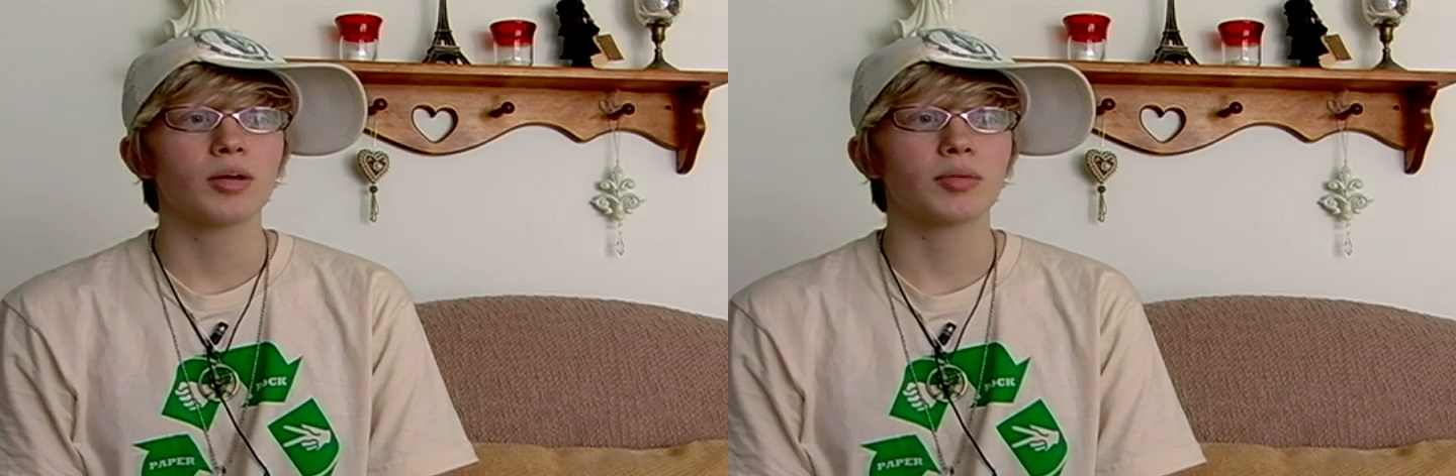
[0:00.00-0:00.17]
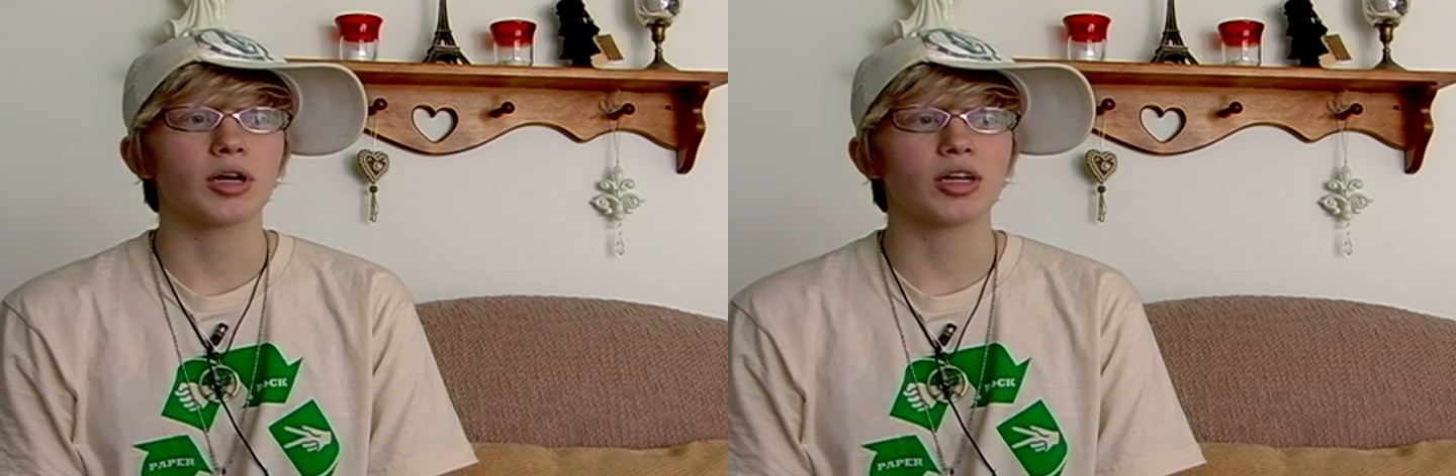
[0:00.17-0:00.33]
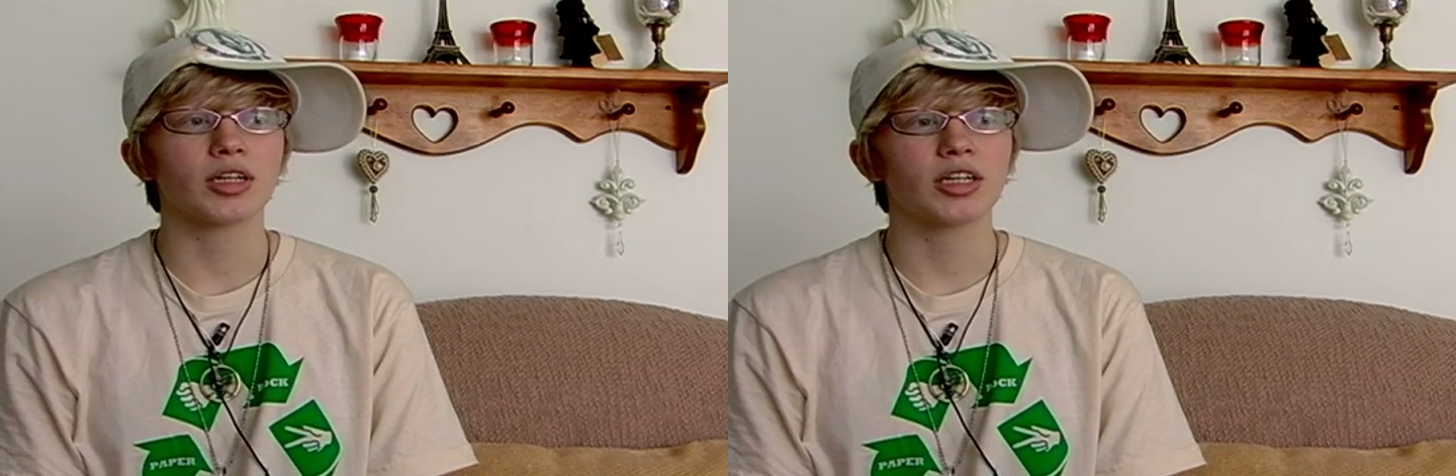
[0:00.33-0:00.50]

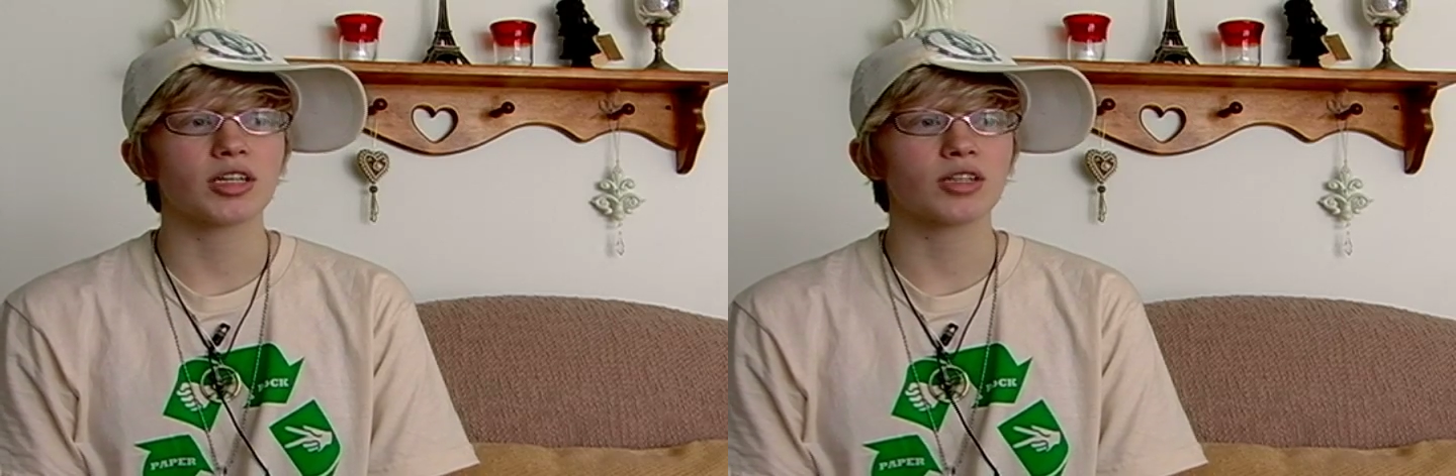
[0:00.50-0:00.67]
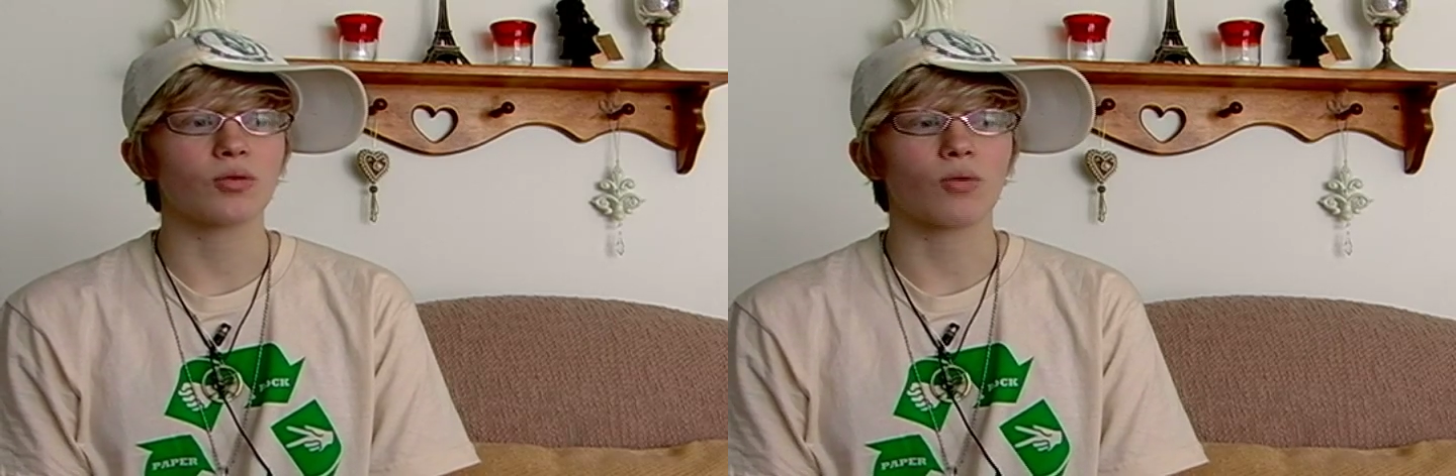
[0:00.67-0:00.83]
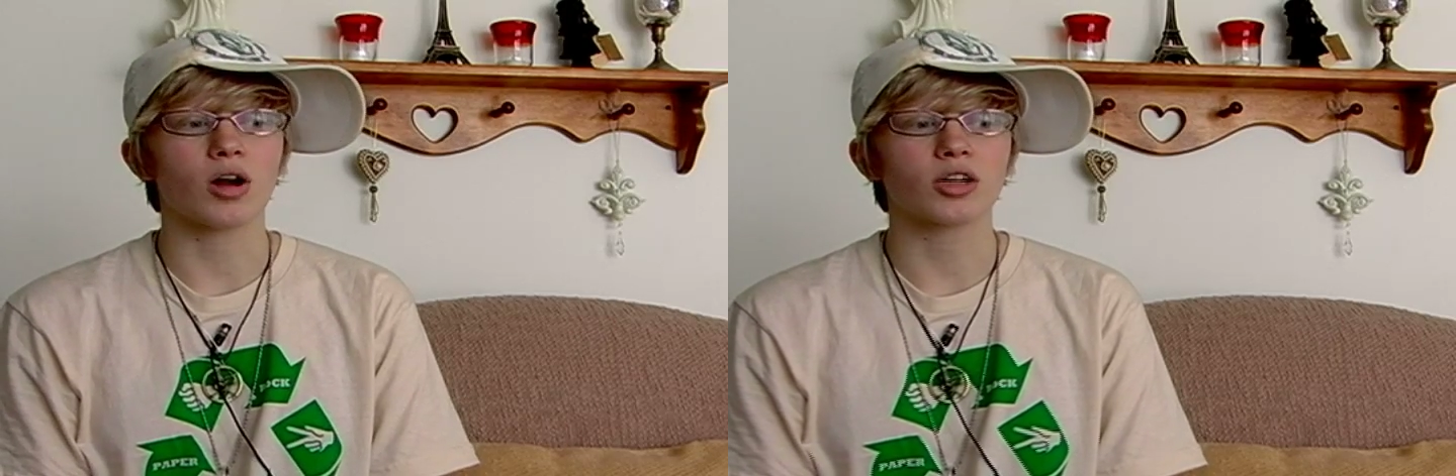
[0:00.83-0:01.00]
but he
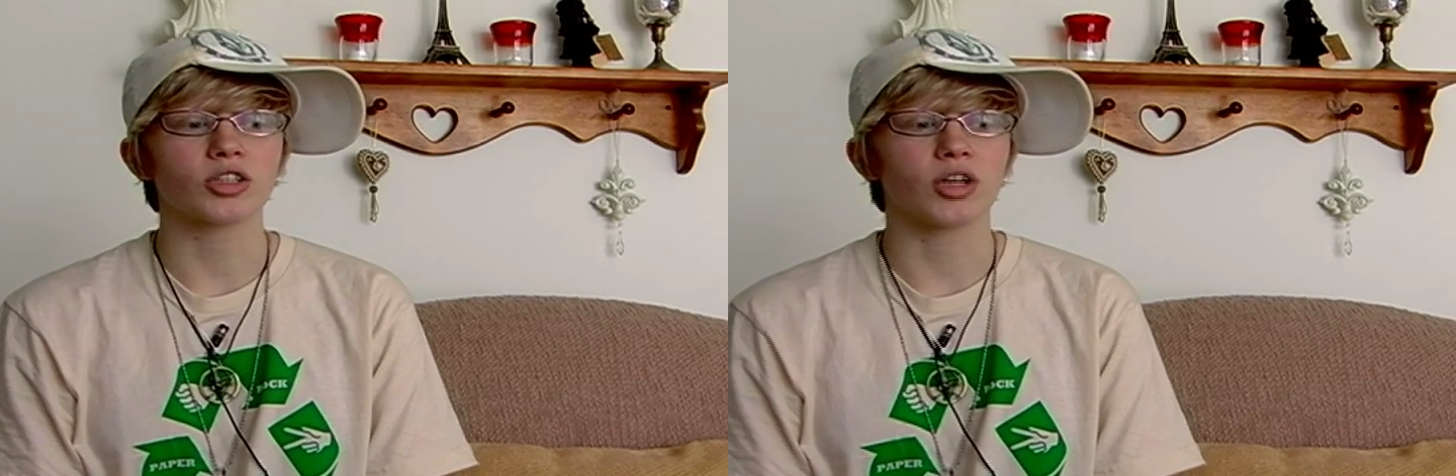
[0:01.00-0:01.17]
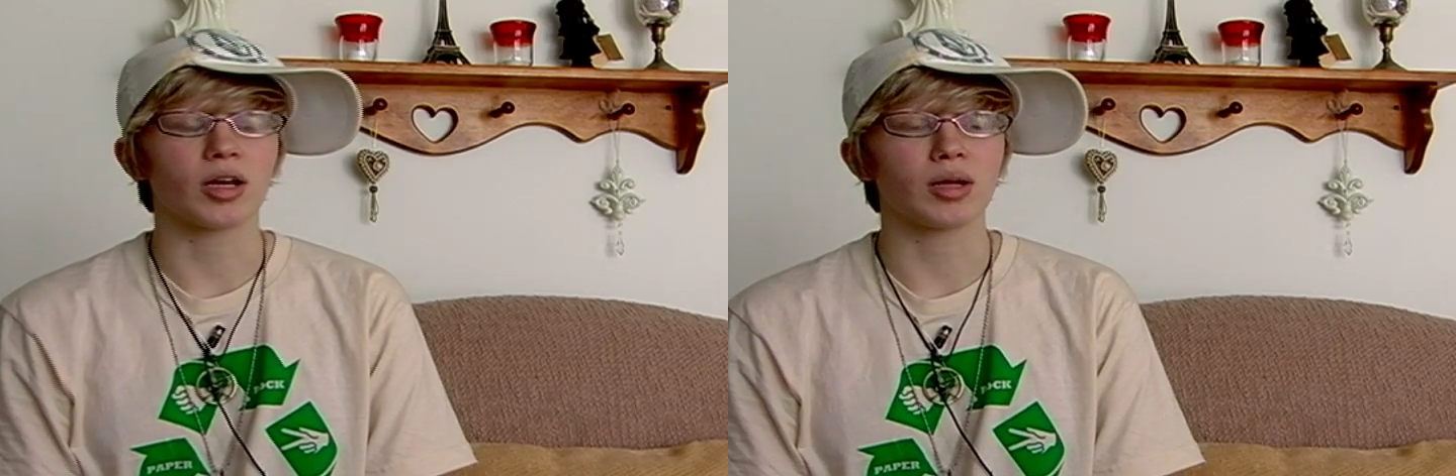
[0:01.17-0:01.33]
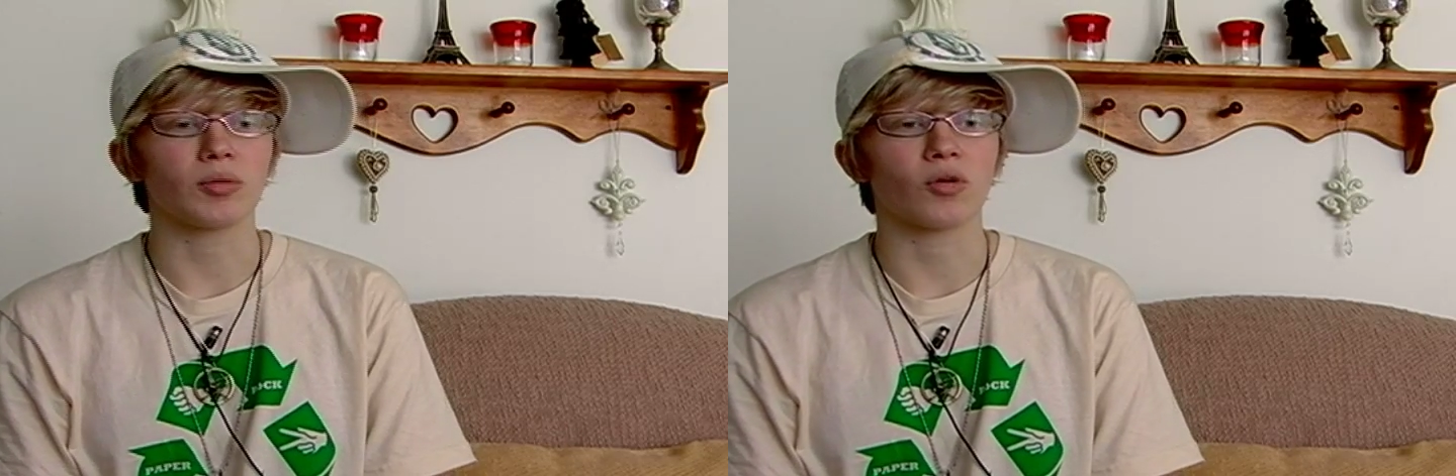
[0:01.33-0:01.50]
doesn't watch it
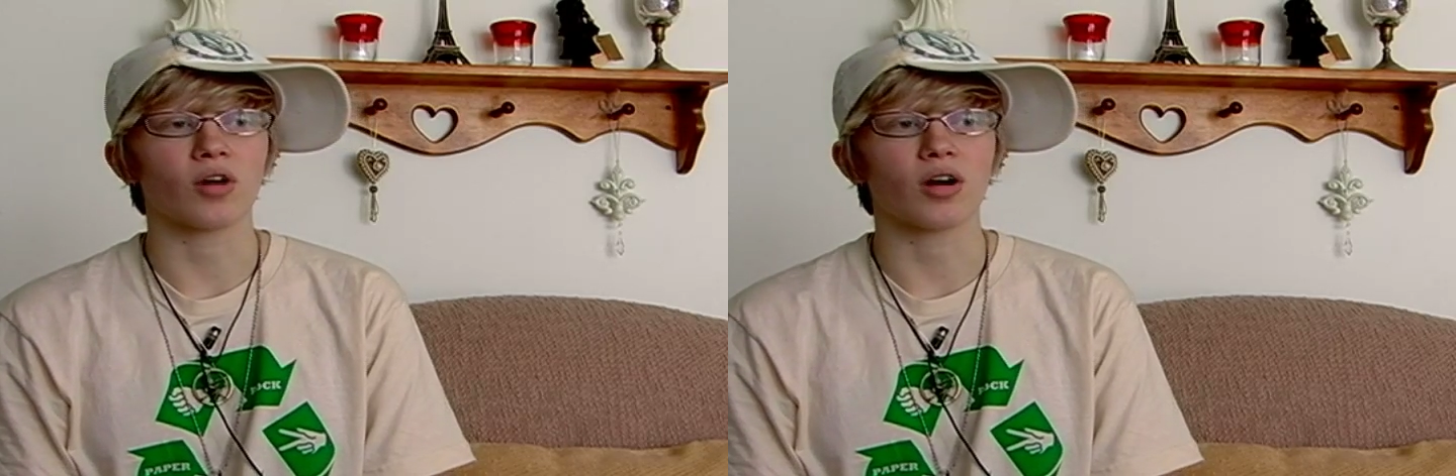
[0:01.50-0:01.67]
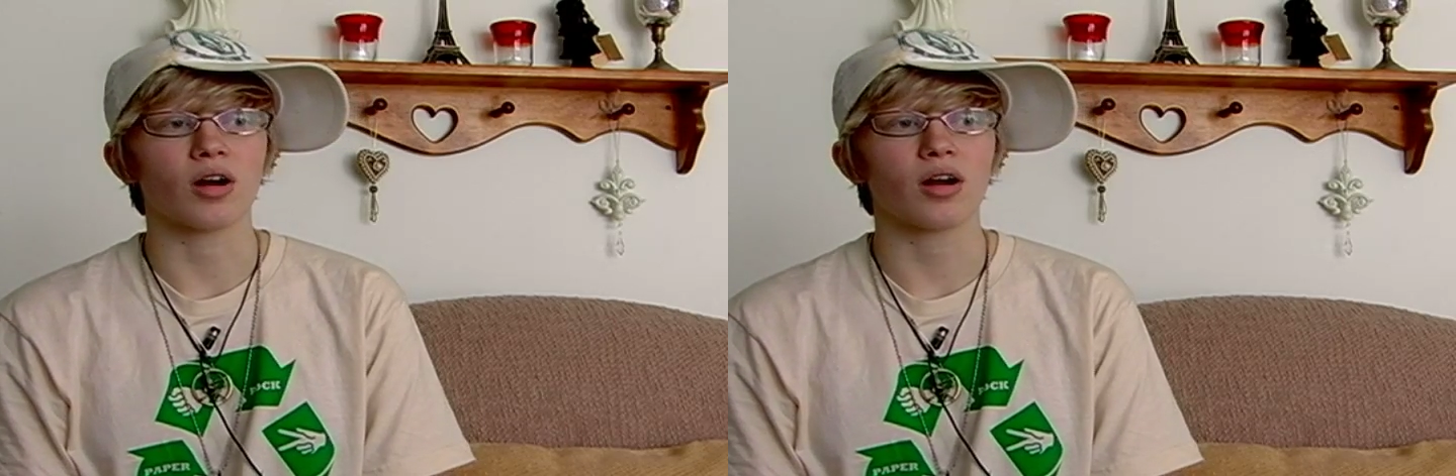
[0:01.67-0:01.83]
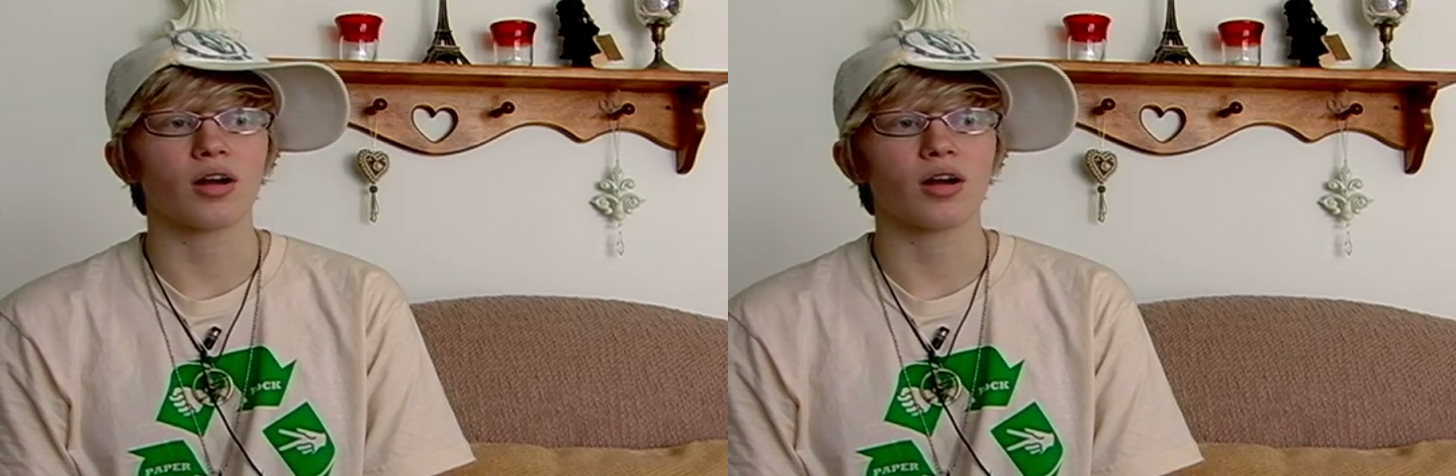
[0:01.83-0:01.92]
anymore.